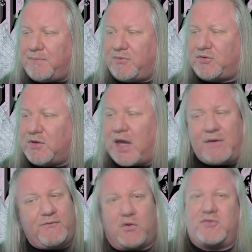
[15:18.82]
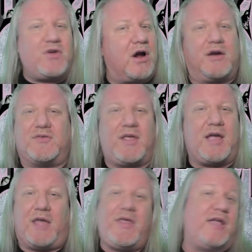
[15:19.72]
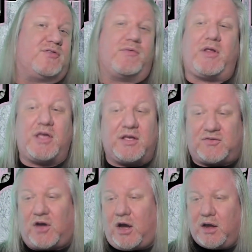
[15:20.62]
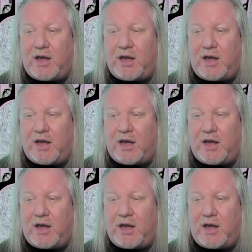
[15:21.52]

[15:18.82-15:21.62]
So yeah, 4 stars. I think it's a really good song.